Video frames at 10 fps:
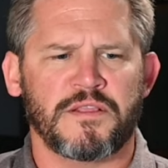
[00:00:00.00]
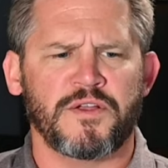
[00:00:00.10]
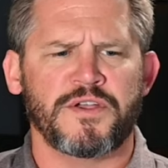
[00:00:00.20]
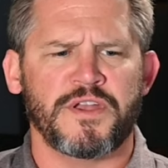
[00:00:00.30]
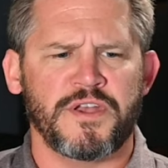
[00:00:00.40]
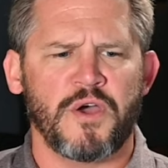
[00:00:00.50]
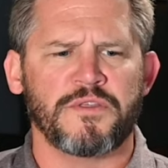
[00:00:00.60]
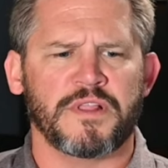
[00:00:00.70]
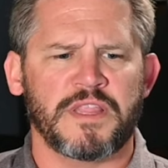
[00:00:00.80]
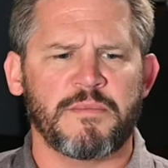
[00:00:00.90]
Learn to
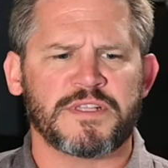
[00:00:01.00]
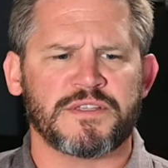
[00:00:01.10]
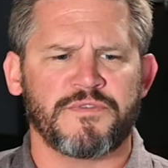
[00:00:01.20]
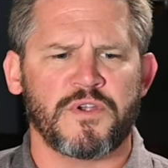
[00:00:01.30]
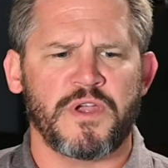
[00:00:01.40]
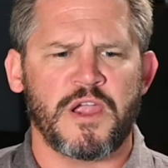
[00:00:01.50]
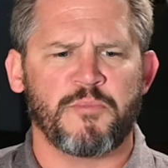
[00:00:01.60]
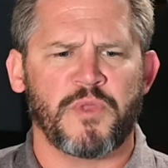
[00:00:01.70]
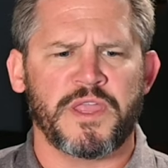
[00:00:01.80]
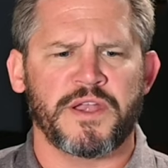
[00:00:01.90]
know the limits of your
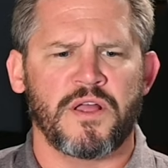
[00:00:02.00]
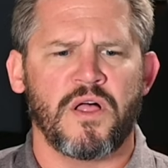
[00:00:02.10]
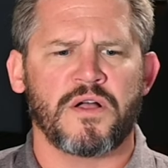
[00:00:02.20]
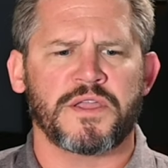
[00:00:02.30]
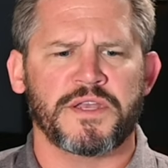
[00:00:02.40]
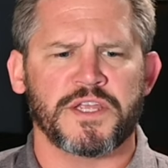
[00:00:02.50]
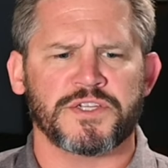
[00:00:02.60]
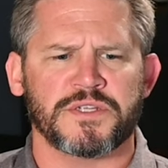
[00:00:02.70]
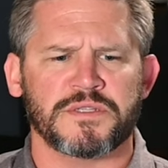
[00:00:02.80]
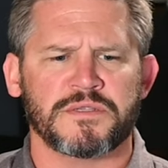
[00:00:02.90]
airplane in all
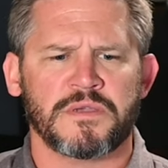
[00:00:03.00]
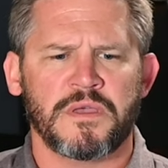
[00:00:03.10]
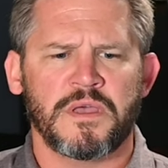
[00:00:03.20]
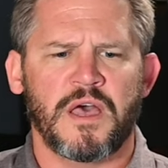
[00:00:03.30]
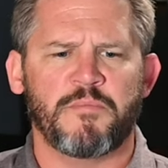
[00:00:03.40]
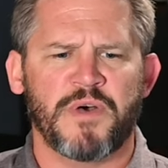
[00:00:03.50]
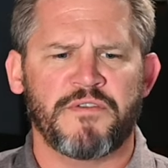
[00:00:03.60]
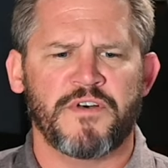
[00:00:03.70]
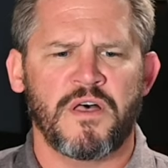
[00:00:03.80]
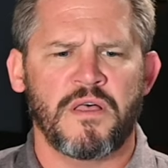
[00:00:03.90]
conditions.
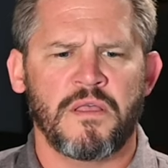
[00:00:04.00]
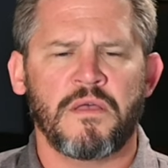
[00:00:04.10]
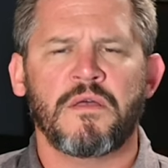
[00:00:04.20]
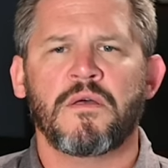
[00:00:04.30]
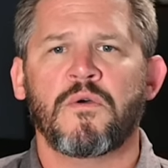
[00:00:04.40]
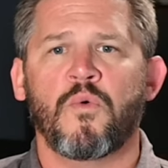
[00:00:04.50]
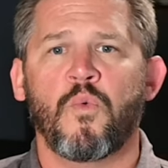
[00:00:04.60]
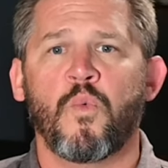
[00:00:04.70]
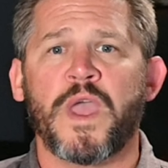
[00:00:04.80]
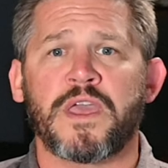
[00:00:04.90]
Above all,
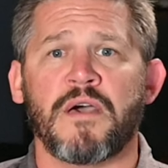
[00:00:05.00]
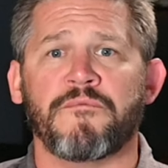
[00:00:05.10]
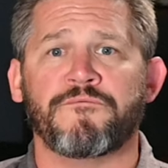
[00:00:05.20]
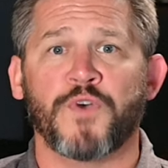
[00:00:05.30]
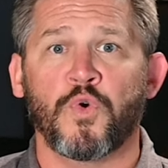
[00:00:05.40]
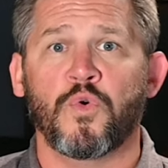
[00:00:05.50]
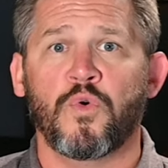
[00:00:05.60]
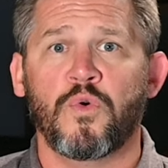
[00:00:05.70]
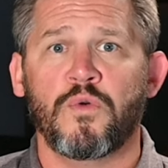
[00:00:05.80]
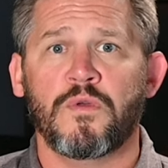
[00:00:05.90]
wake up,
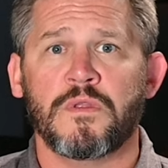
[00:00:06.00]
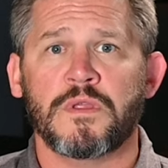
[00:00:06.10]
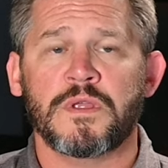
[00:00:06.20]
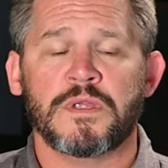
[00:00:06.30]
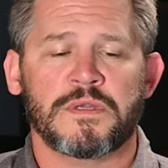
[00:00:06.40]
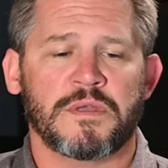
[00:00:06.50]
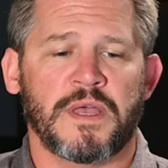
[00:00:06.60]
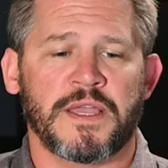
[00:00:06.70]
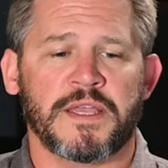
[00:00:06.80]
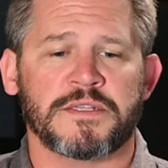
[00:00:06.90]
fool."
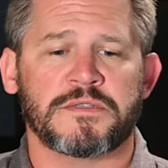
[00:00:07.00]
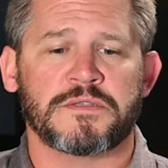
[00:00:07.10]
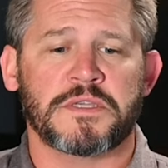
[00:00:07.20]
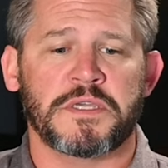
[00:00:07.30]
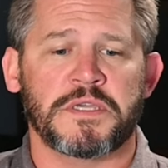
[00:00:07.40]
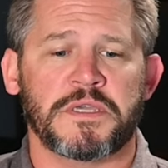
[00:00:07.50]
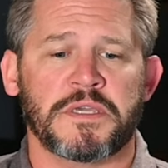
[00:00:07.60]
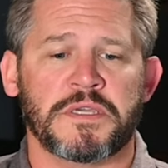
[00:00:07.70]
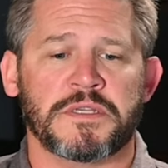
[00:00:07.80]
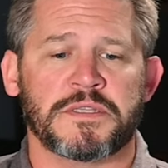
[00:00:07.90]
I guess he
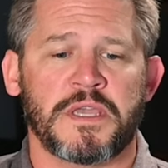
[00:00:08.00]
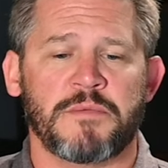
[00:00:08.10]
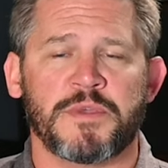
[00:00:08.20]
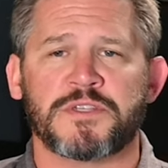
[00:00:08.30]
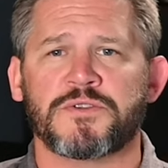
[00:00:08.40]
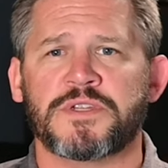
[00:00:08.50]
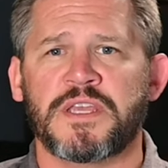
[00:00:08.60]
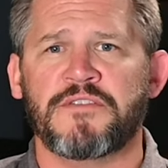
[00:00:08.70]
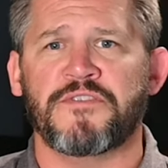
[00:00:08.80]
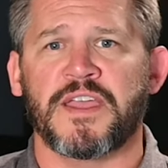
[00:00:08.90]
is a Mr.
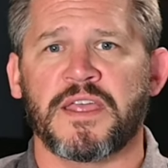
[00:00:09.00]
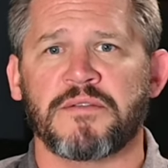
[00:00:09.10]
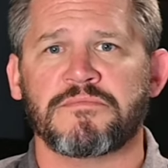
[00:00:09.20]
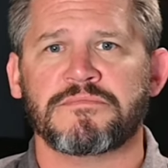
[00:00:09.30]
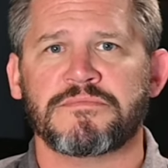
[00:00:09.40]
T fan.